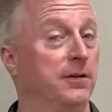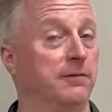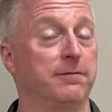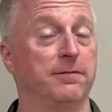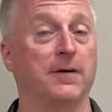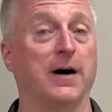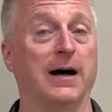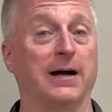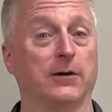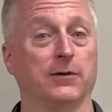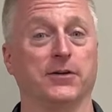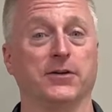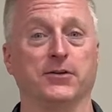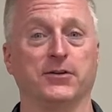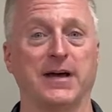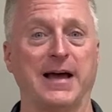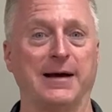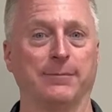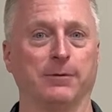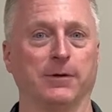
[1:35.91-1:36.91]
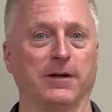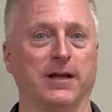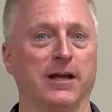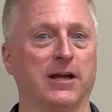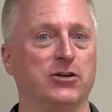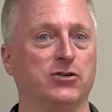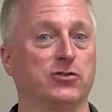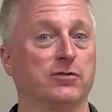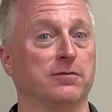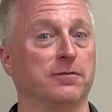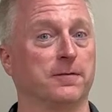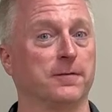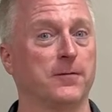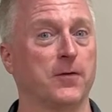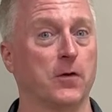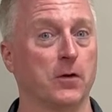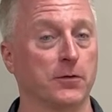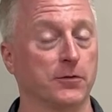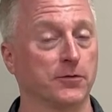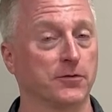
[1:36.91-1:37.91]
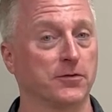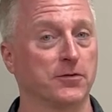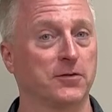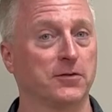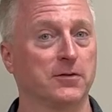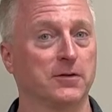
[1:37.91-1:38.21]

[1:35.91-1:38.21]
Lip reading: filed his application first.